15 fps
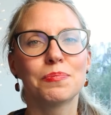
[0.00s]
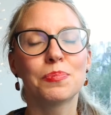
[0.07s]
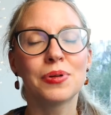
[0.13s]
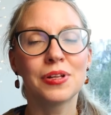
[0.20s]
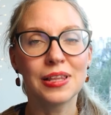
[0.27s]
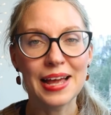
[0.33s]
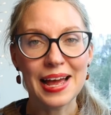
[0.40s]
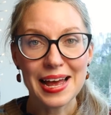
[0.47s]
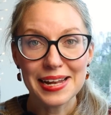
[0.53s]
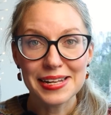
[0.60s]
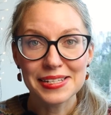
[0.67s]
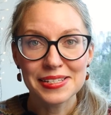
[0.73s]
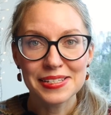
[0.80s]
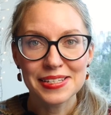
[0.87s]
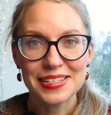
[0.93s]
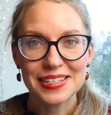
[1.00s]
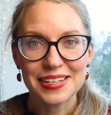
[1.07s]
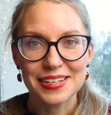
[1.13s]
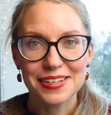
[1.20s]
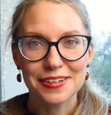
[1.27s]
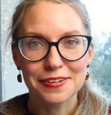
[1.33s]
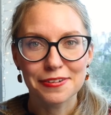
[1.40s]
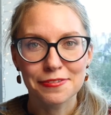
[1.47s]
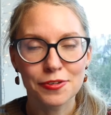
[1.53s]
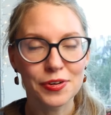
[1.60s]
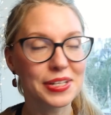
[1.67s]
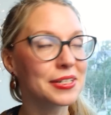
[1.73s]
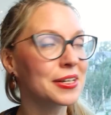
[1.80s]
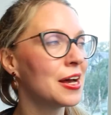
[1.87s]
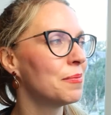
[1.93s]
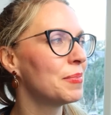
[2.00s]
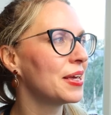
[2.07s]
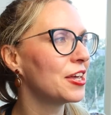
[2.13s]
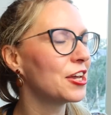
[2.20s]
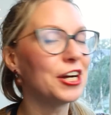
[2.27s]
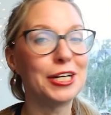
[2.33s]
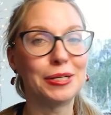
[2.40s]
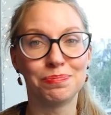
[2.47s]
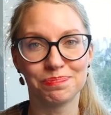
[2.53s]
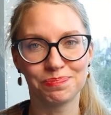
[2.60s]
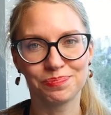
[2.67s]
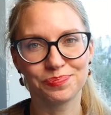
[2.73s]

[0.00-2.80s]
Plans for this coming year.